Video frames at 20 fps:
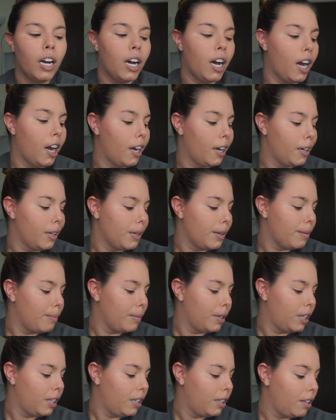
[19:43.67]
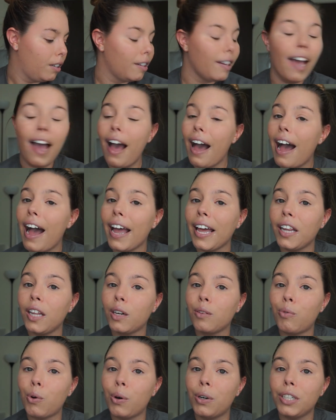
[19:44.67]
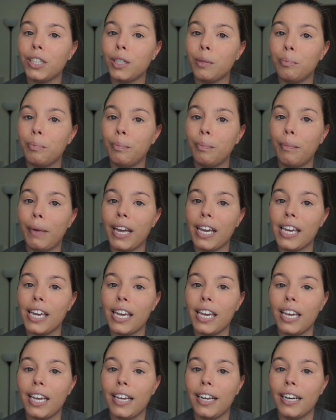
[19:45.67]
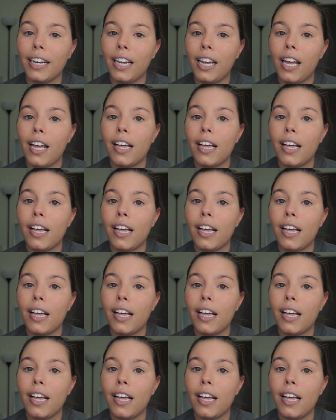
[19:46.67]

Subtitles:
Yeah, I look forward to making